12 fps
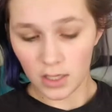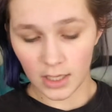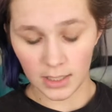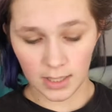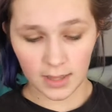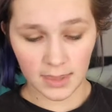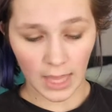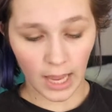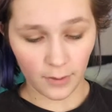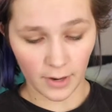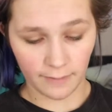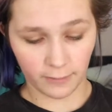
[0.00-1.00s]
It is,
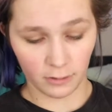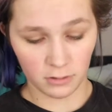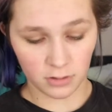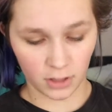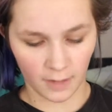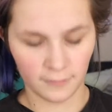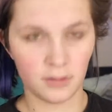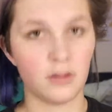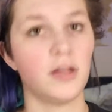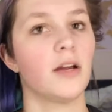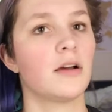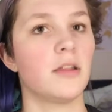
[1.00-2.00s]
however,
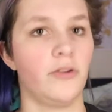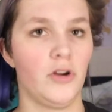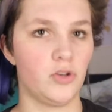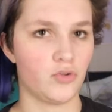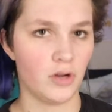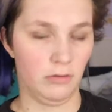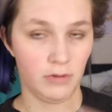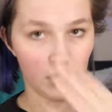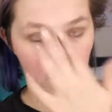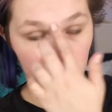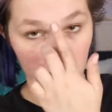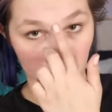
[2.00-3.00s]
definitely a clearing
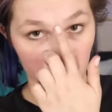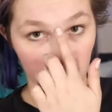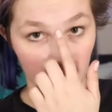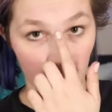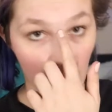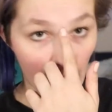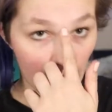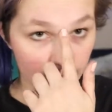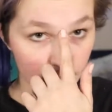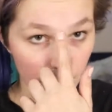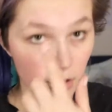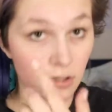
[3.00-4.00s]
treatment in terms of
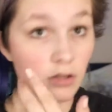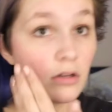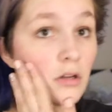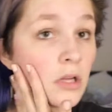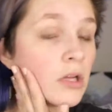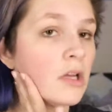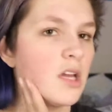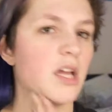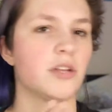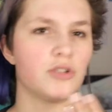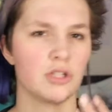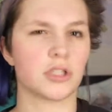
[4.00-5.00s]
acne
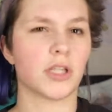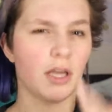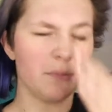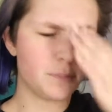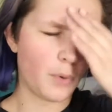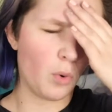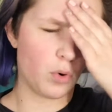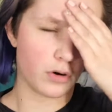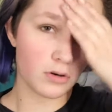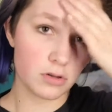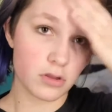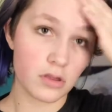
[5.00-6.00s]
and just like
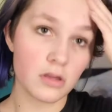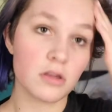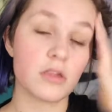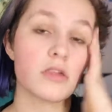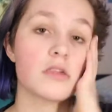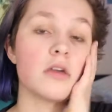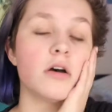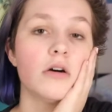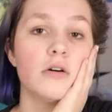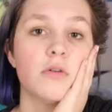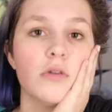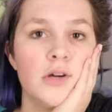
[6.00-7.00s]
pores,
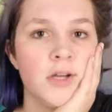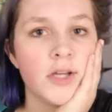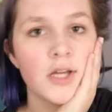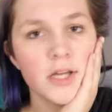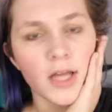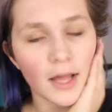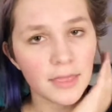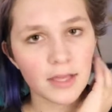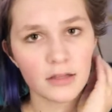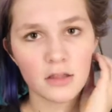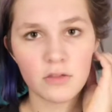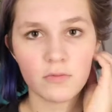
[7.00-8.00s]
so I think
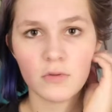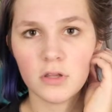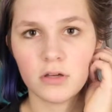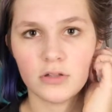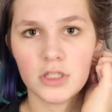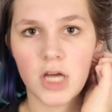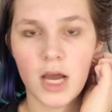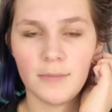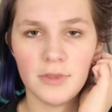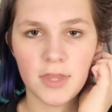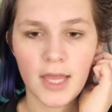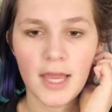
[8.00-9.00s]
it does a really good job
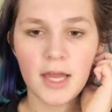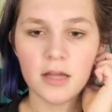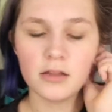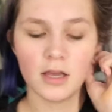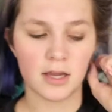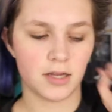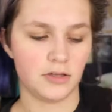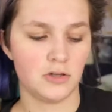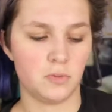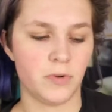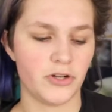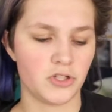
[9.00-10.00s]
in that. I
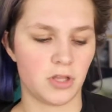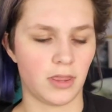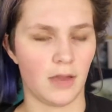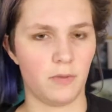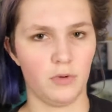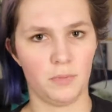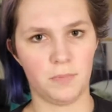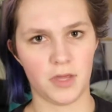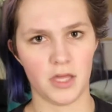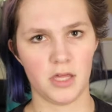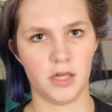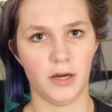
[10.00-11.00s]
just wish that they would
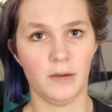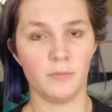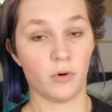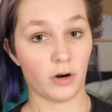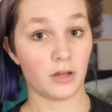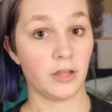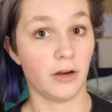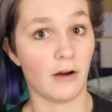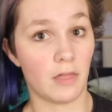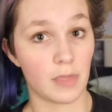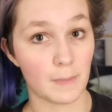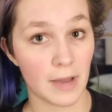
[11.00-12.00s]
be more clear
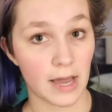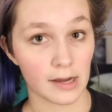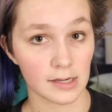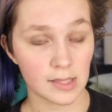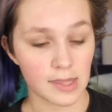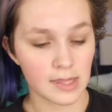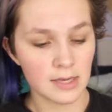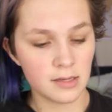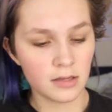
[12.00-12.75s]
on the box.